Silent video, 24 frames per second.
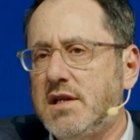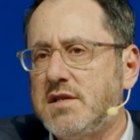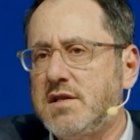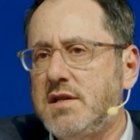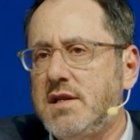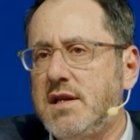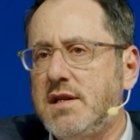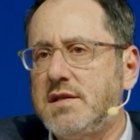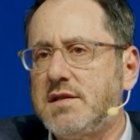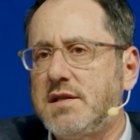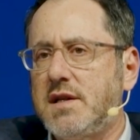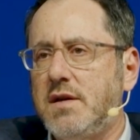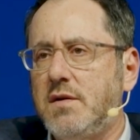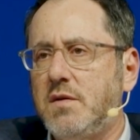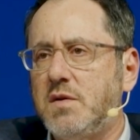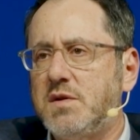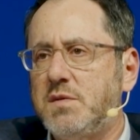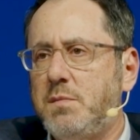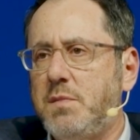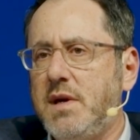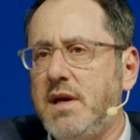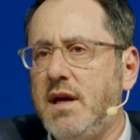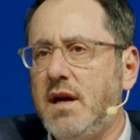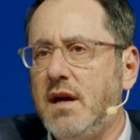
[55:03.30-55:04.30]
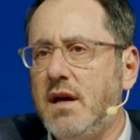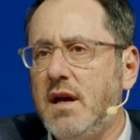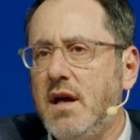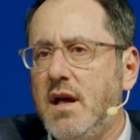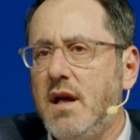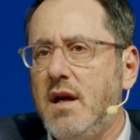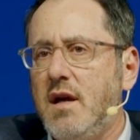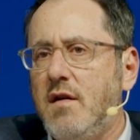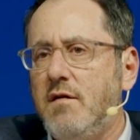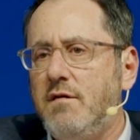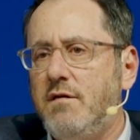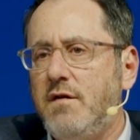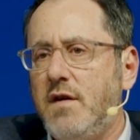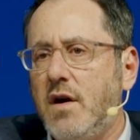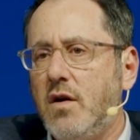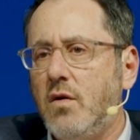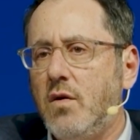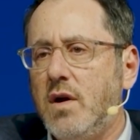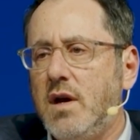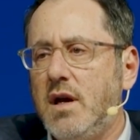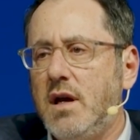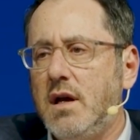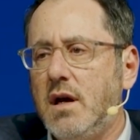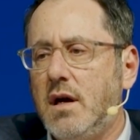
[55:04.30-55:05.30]
listening skills being
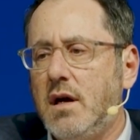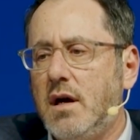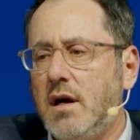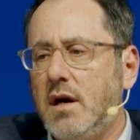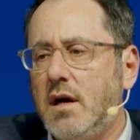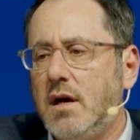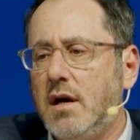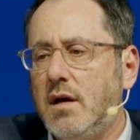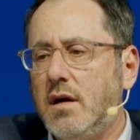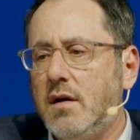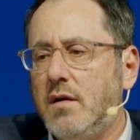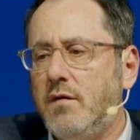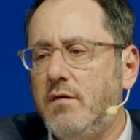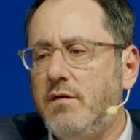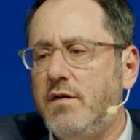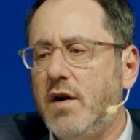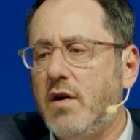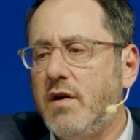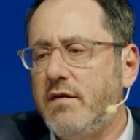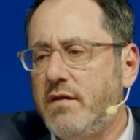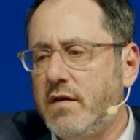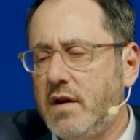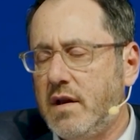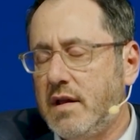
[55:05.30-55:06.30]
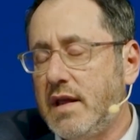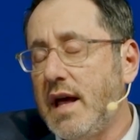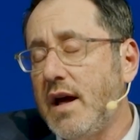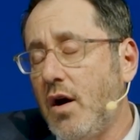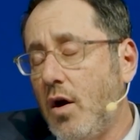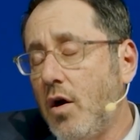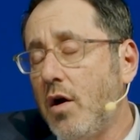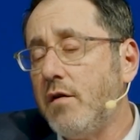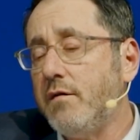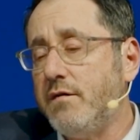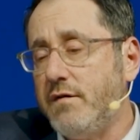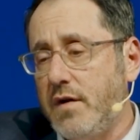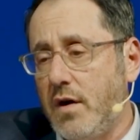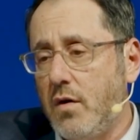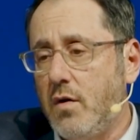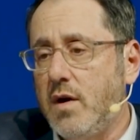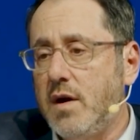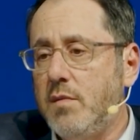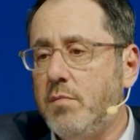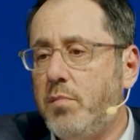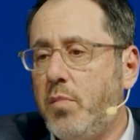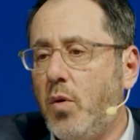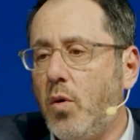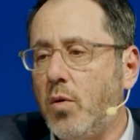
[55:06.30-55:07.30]
they are
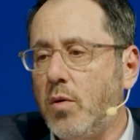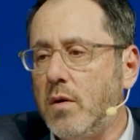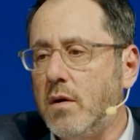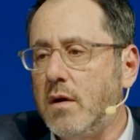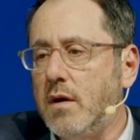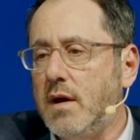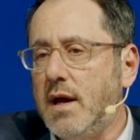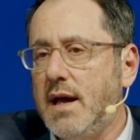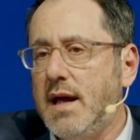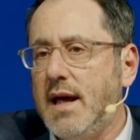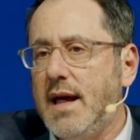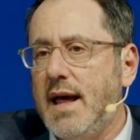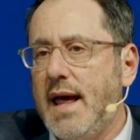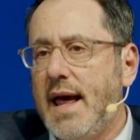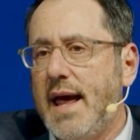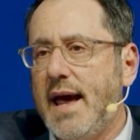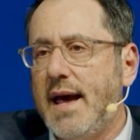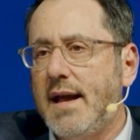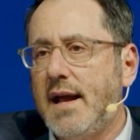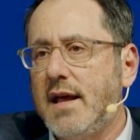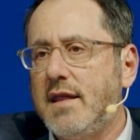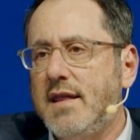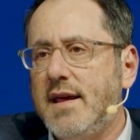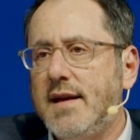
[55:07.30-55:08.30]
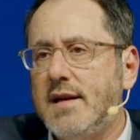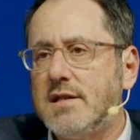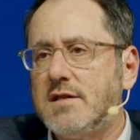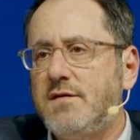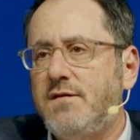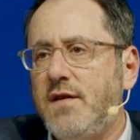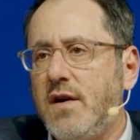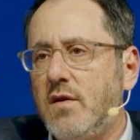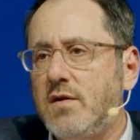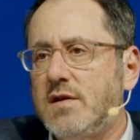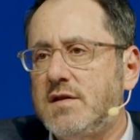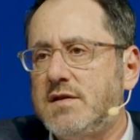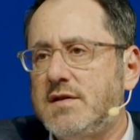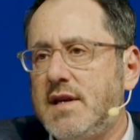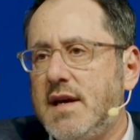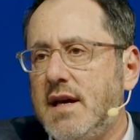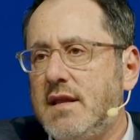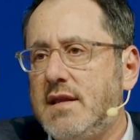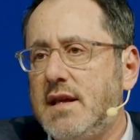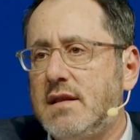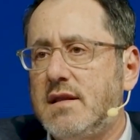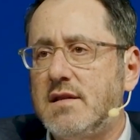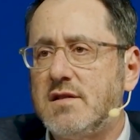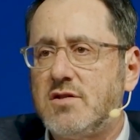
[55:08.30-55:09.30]
very important. And I think it's fair to
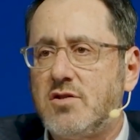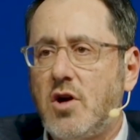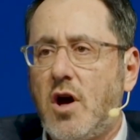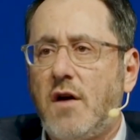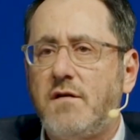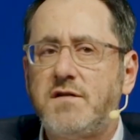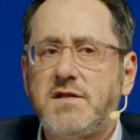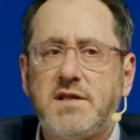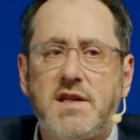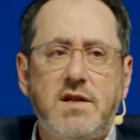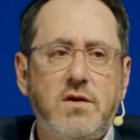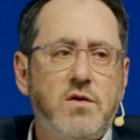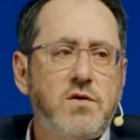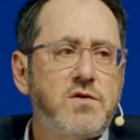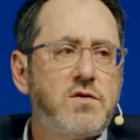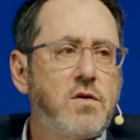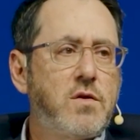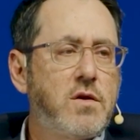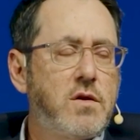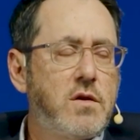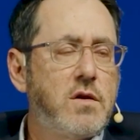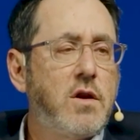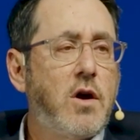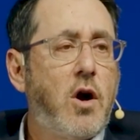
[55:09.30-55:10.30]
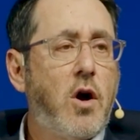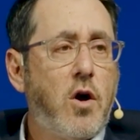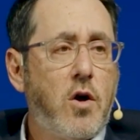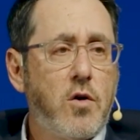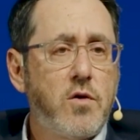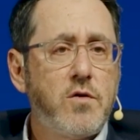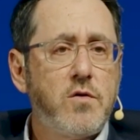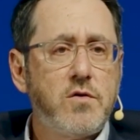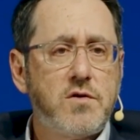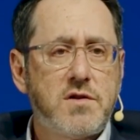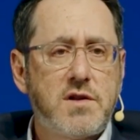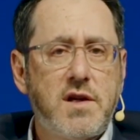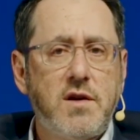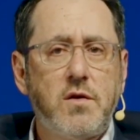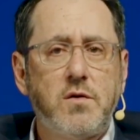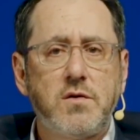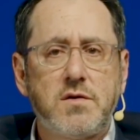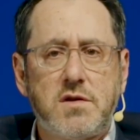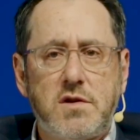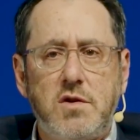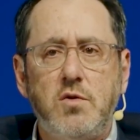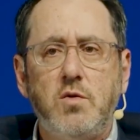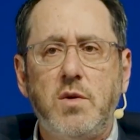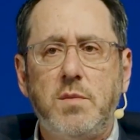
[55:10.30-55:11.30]
say that the soft skills are the harder
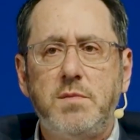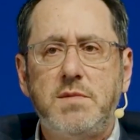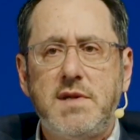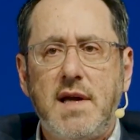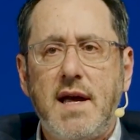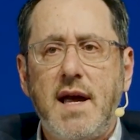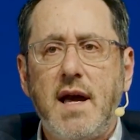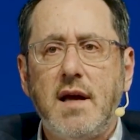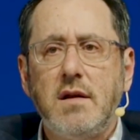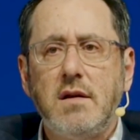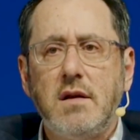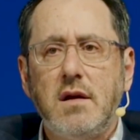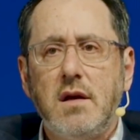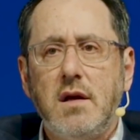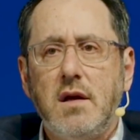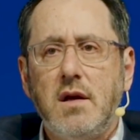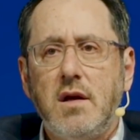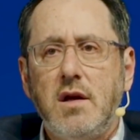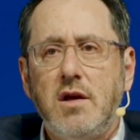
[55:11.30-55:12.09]
skills to obtain.